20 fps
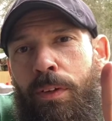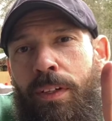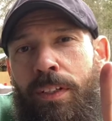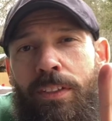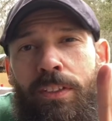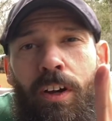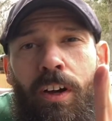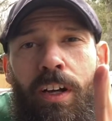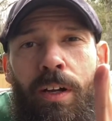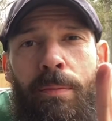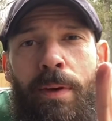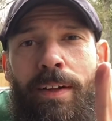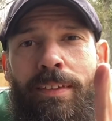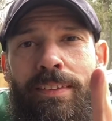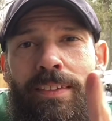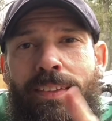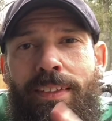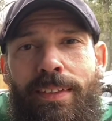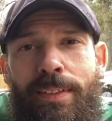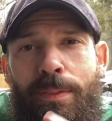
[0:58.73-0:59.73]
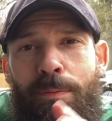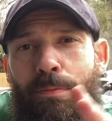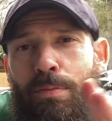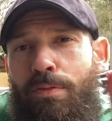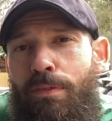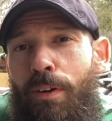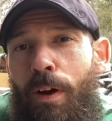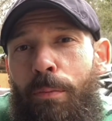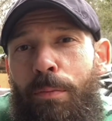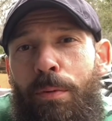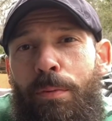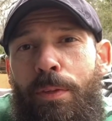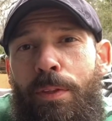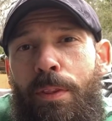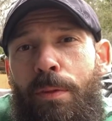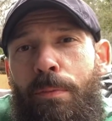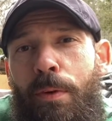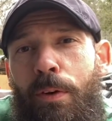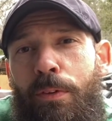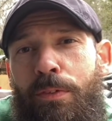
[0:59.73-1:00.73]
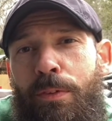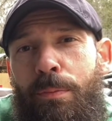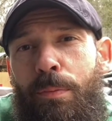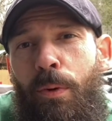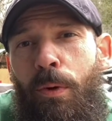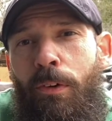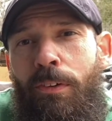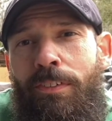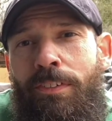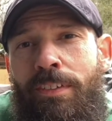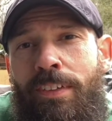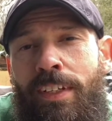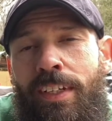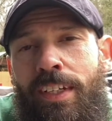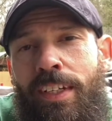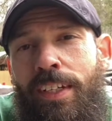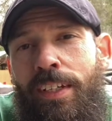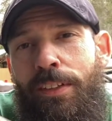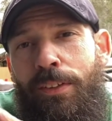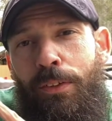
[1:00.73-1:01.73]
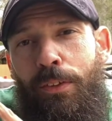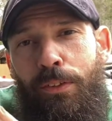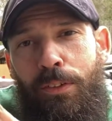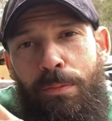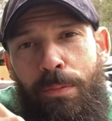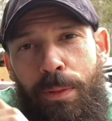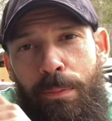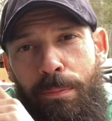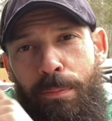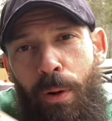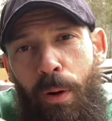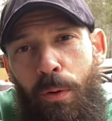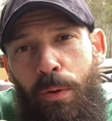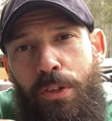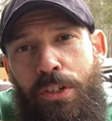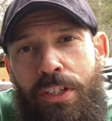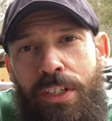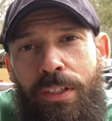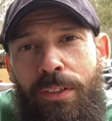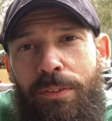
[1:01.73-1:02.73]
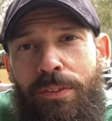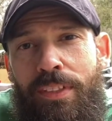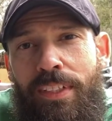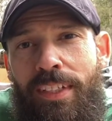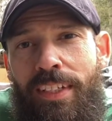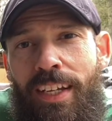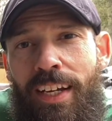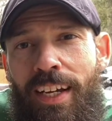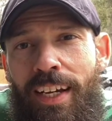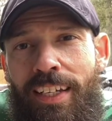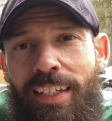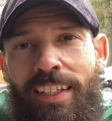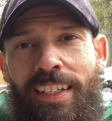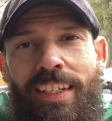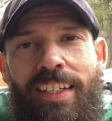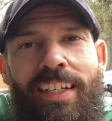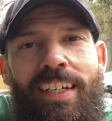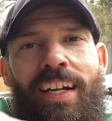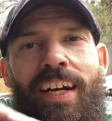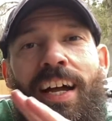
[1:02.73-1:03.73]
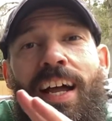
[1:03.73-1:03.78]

to talk about today, and probably the most important, is going to be BoShield T9. I